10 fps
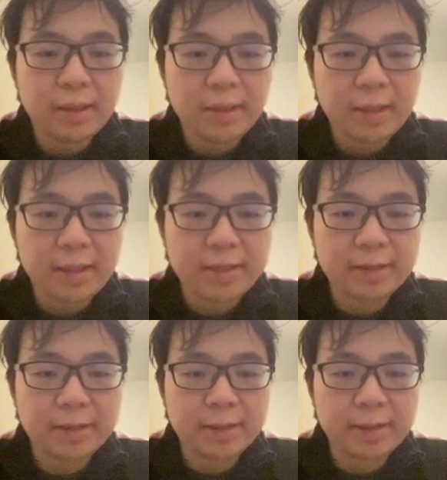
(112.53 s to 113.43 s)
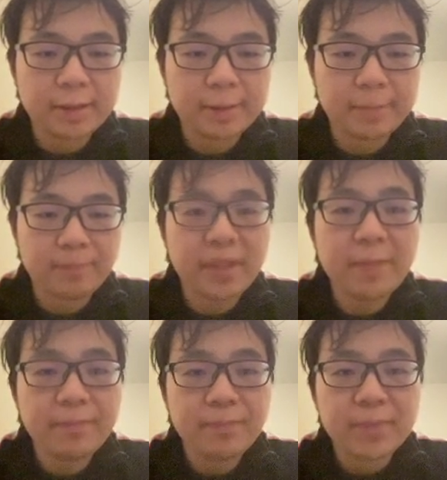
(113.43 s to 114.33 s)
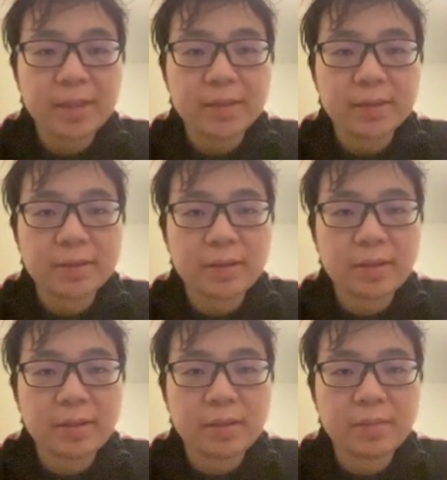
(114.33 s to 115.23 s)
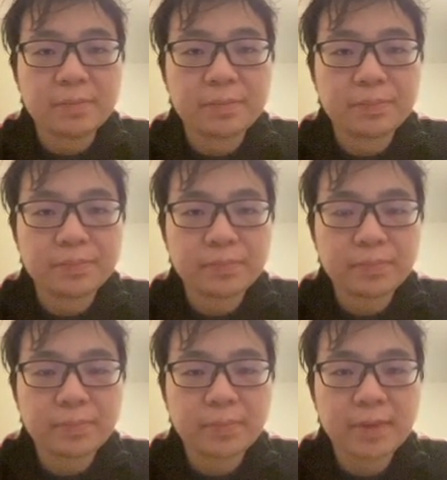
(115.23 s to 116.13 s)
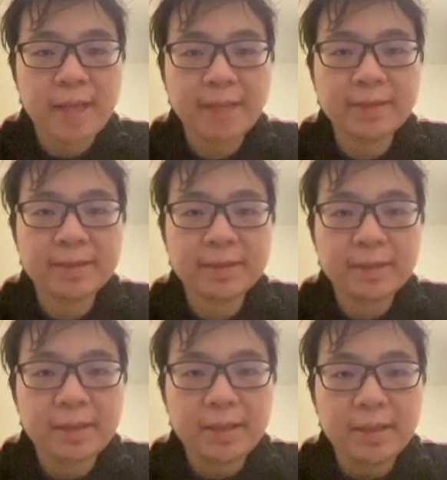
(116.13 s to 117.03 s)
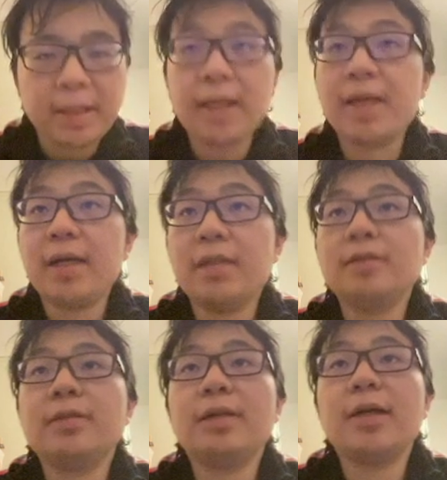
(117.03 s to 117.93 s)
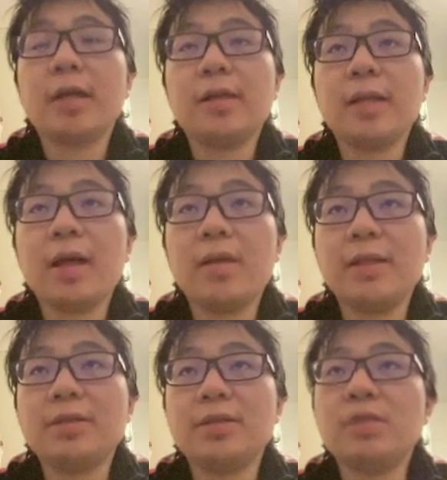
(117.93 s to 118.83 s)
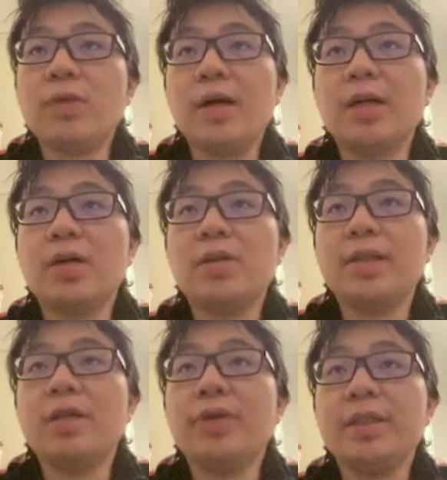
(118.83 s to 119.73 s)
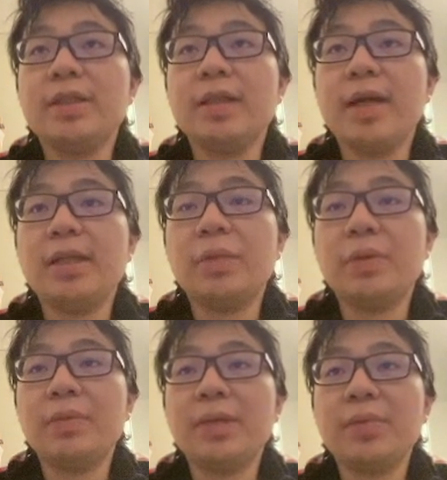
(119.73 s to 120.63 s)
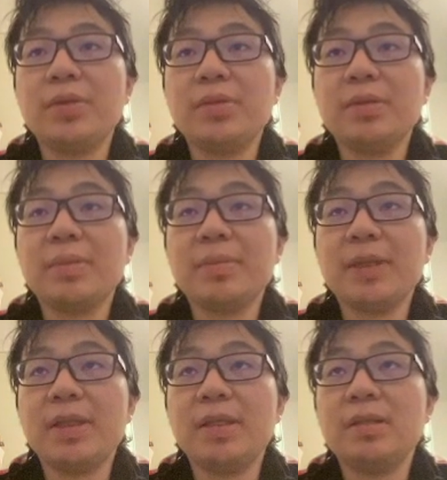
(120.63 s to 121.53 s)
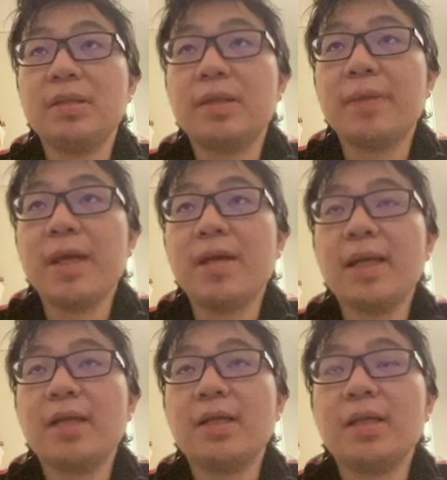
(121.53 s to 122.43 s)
And yeah, so nice. And now let's just run a code generation, and we will be able to compare. Like,